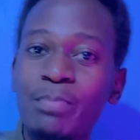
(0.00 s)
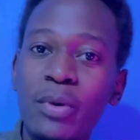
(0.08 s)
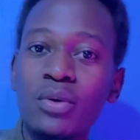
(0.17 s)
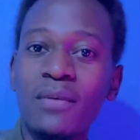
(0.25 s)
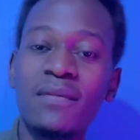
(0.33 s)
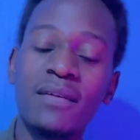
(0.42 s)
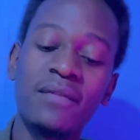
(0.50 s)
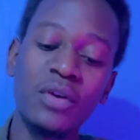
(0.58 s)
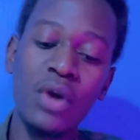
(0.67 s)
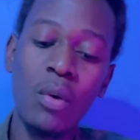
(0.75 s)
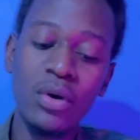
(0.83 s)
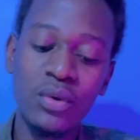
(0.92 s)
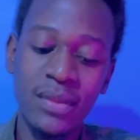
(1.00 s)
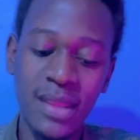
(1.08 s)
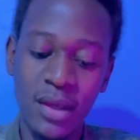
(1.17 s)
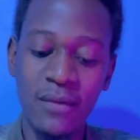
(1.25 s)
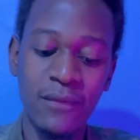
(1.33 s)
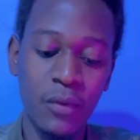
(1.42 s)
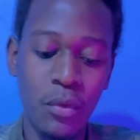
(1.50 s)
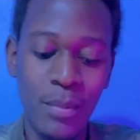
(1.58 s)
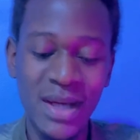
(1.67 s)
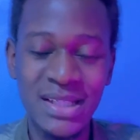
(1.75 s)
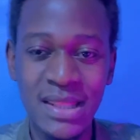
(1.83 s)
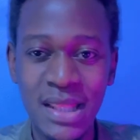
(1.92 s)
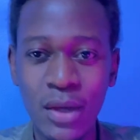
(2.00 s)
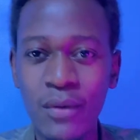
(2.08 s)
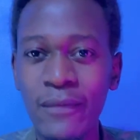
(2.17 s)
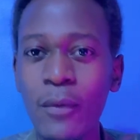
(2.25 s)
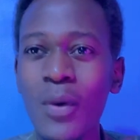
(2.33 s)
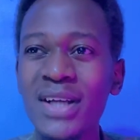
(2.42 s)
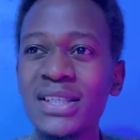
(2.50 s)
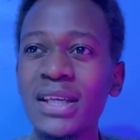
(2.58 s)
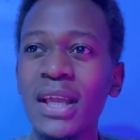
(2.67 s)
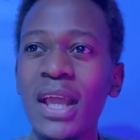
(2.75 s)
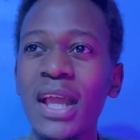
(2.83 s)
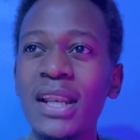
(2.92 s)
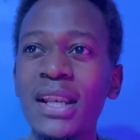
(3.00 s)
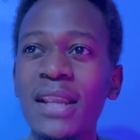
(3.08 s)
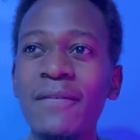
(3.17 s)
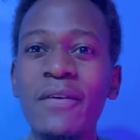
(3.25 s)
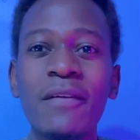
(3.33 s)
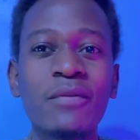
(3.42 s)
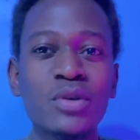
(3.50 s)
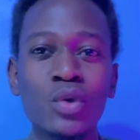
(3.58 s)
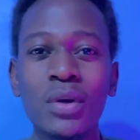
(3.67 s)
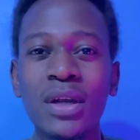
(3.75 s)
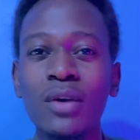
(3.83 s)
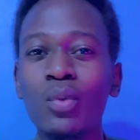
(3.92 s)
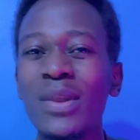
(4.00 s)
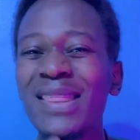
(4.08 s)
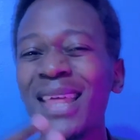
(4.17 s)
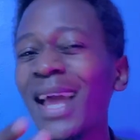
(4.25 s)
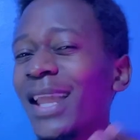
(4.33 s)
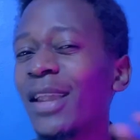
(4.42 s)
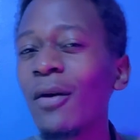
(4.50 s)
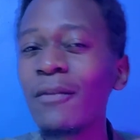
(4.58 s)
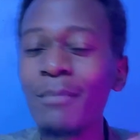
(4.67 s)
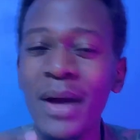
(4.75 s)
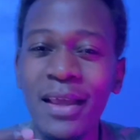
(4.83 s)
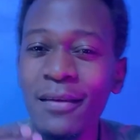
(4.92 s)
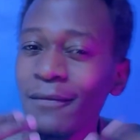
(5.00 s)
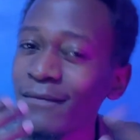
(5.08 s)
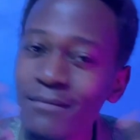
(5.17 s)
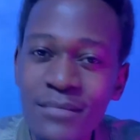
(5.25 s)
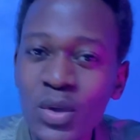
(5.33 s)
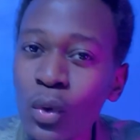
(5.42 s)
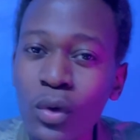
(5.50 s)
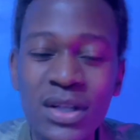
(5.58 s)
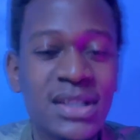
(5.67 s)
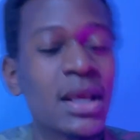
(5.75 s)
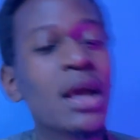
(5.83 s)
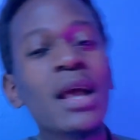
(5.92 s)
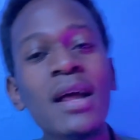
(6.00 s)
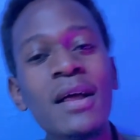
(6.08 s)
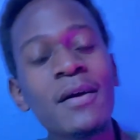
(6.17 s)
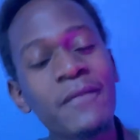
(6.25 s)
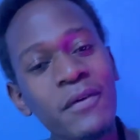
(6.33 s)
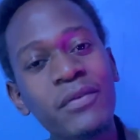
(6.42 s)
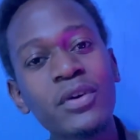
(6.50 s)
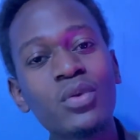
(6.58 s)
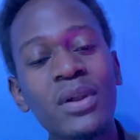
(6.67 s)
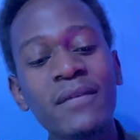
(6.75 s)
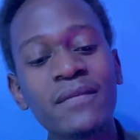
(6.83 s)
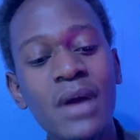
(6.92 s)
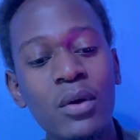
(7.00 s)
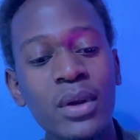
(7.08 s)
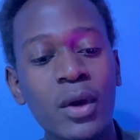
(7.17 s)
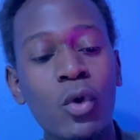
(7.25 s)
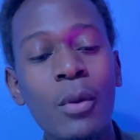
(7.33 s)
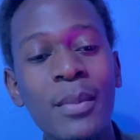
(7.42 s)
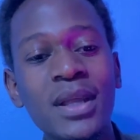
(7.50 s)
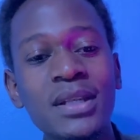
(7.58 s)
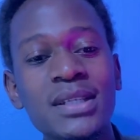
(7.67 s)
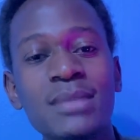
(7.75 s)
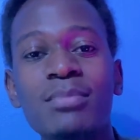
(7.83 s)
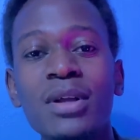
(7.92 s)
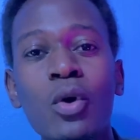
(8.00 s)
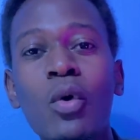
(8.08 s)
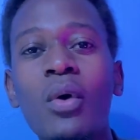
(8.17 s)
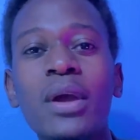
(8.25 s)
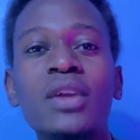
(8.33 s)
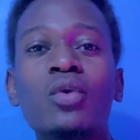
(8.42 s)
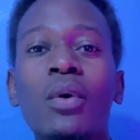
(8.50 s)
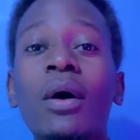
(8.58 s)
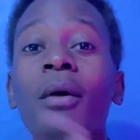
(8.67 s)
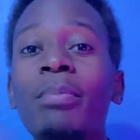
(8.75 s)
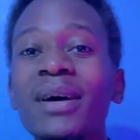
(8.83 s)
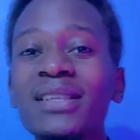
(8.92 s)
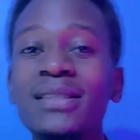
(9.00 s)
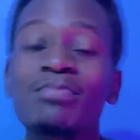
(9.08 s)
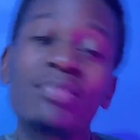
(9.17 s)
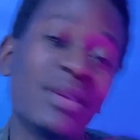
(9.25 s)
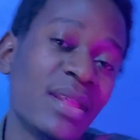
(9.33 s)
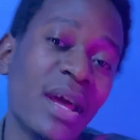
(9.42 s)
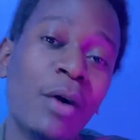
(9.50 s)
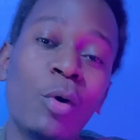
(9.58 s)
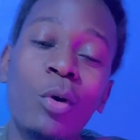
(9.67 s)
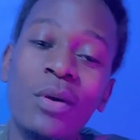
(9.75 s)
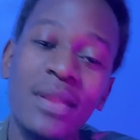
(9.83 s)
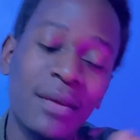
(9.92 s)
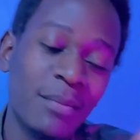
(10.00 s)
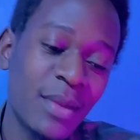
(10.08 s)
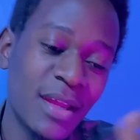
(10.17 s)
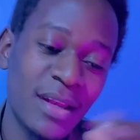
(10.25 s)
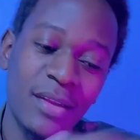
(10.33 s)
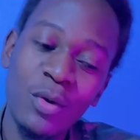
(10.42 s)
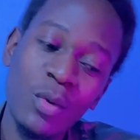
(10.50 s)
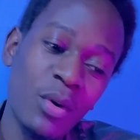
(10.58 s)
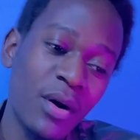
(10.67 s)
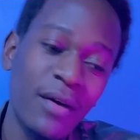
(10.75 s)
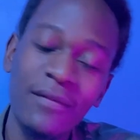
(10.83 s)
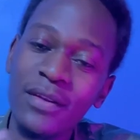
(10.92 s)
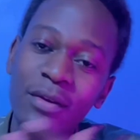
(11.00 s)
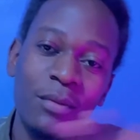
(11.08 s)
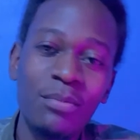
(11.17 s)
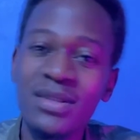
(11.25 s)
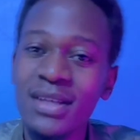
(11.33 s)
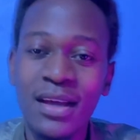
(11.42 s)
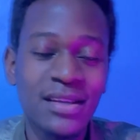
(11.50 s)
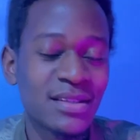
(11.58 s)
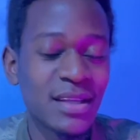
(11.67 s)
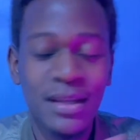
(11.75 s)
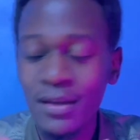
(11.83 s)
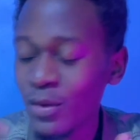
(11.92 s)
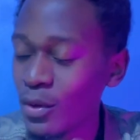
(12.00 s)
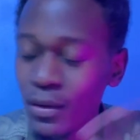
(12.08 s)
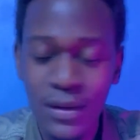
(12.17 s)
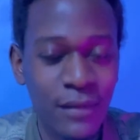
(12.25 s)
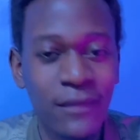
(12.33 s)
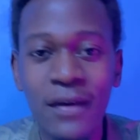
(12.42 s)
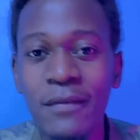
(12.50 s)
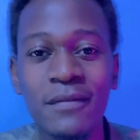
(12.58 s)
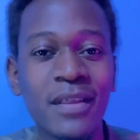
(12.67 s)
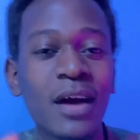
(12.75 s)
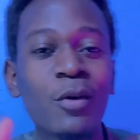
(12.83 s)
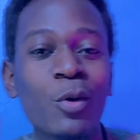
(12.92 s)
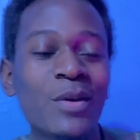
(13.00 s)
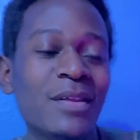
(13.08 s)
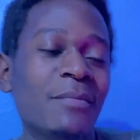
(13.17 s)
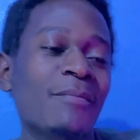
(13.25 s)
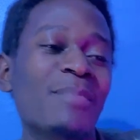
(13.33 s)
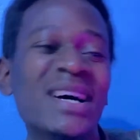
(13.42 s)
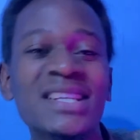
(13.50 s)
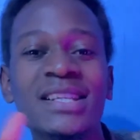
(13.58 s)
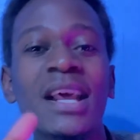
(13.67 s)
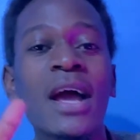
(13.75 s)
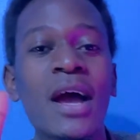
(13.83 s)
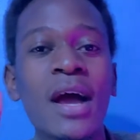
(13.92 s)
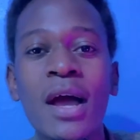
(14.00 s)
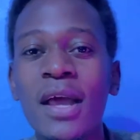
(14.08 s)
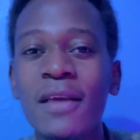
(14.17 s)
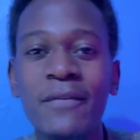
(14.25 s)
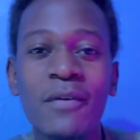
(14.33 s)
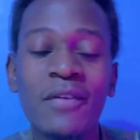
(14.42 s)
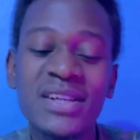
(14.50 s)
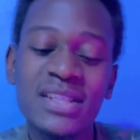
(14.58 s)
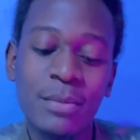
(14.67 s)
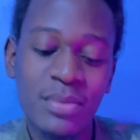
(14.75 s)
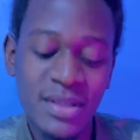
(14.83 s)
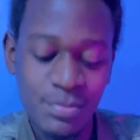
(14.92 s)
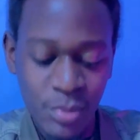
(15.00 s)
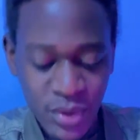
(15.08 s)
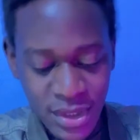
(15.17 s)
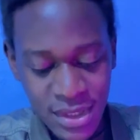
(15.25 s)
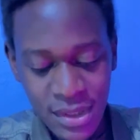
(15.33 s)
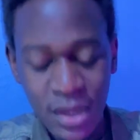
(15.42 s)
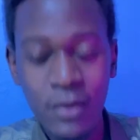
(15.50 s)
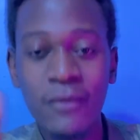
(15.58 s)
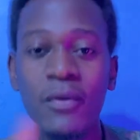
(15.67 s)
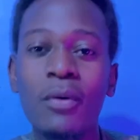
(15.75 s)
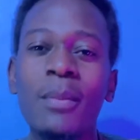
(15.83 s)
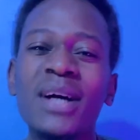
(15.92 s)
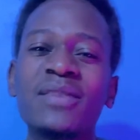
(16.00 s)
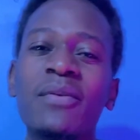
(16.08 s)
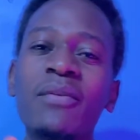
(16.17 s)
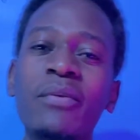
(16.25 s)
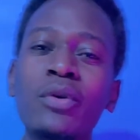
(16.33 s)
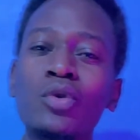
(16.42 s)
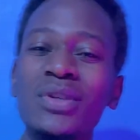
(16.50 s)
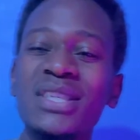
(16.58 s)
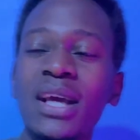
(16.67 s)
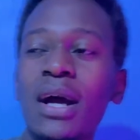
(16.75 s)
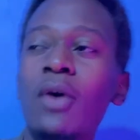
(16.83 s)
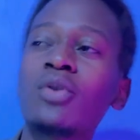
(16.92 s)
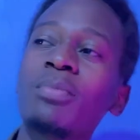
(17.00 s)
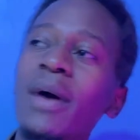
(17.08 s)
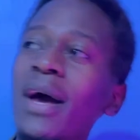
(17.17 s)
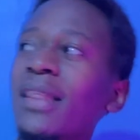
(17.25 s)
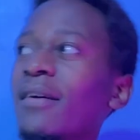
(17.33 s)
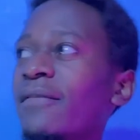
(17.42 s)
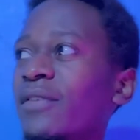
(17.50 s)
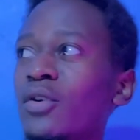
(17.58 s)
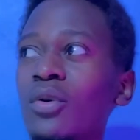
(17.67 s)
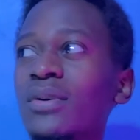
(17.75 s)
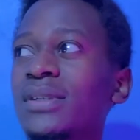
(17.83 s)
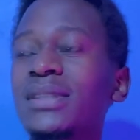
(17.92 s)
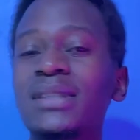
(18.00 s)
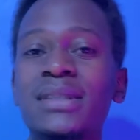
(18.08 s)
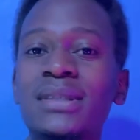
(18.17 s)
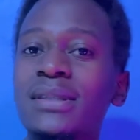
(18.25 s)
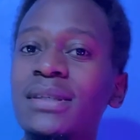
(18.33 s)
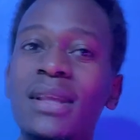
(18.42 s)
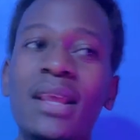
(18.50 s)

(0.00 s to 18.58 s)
point of the video, I want to thank you very much. Thank you for watching, and if you have resonated with any of my tools, feel free to leave down a comment below. It will help us beat the algorithm, and our video be suggested, the fact of the algorithm. But if you've watched up this point, thank you very much. Feel free to check out my other videos